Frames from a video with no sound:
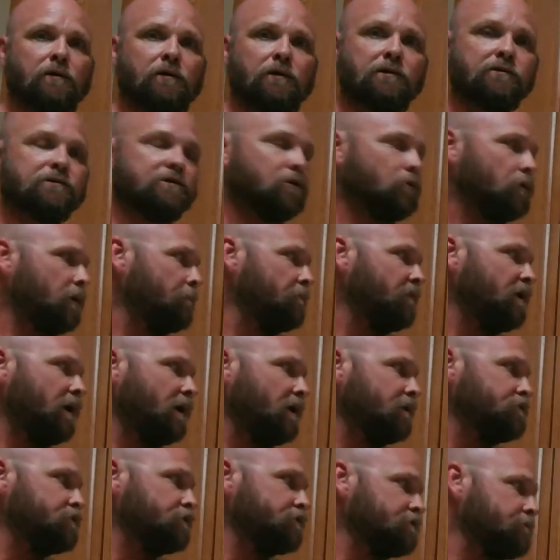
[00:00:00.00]
So I'm not
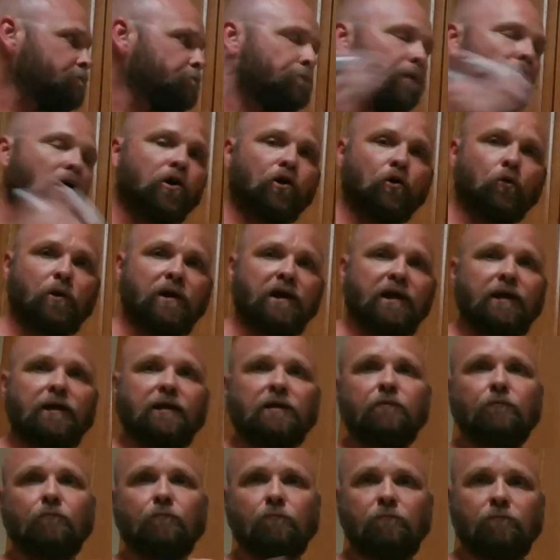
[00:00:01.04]
just
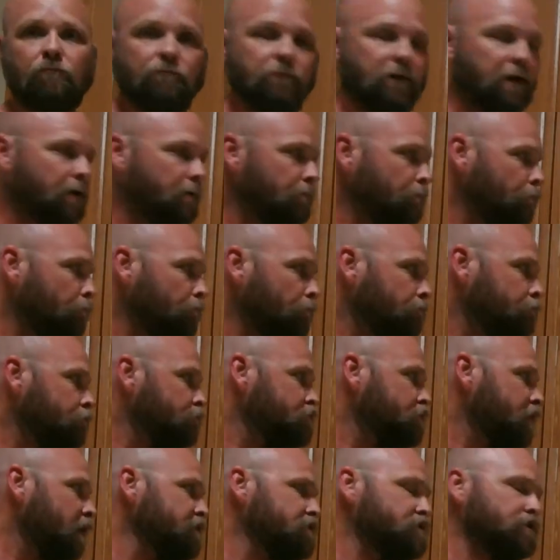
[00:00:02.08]
borrowing and
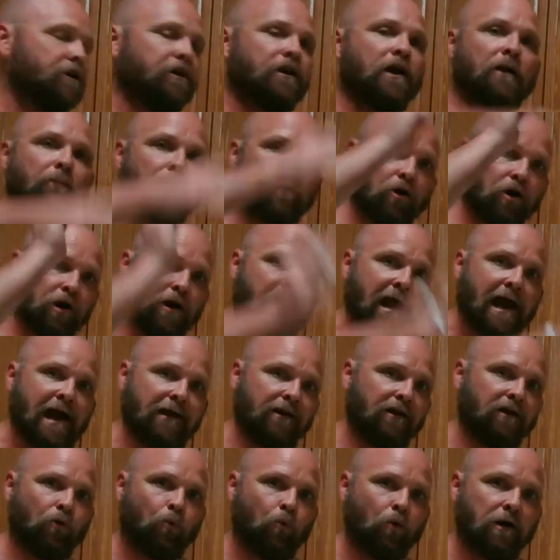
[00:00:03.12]
changing a number and adding
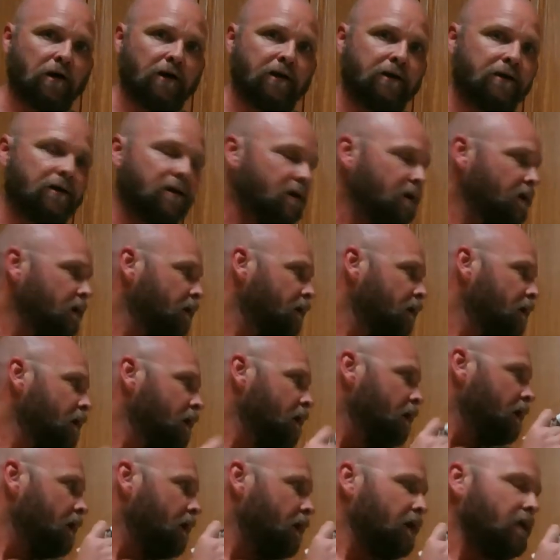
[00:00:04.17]
a 1.
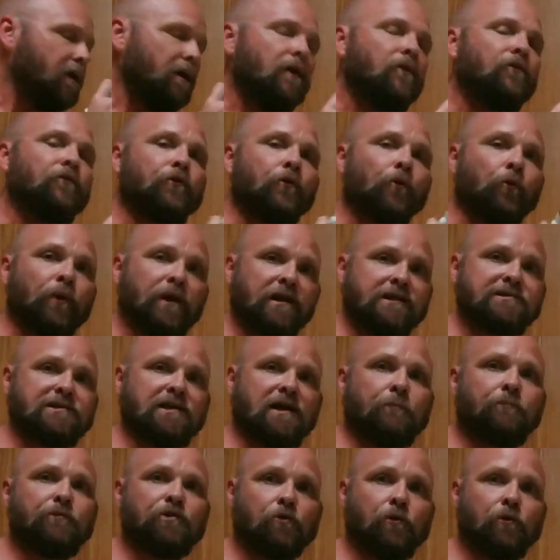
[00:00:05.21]
The reason
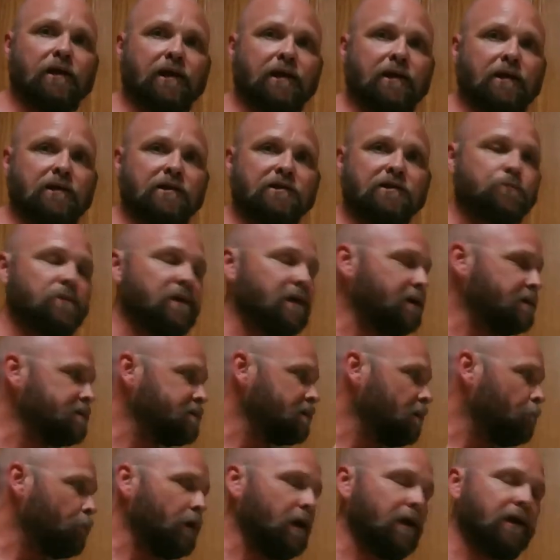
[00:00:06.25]
I'm doing it is because
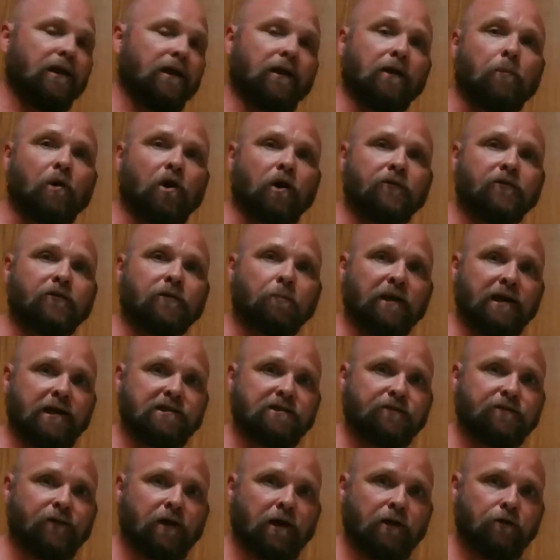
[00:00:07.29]
I'm breaking apart the place
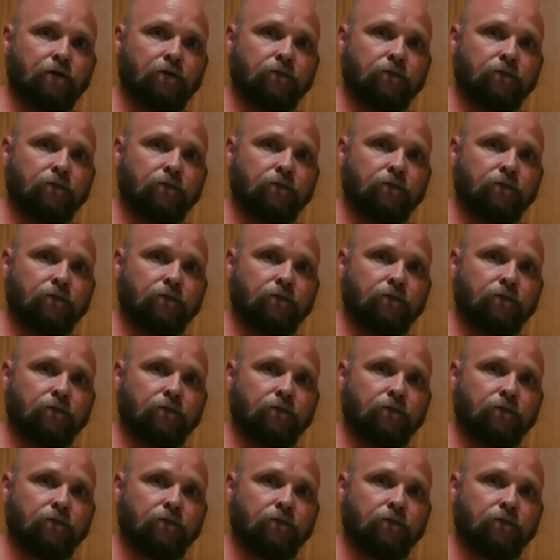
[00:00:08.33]
value.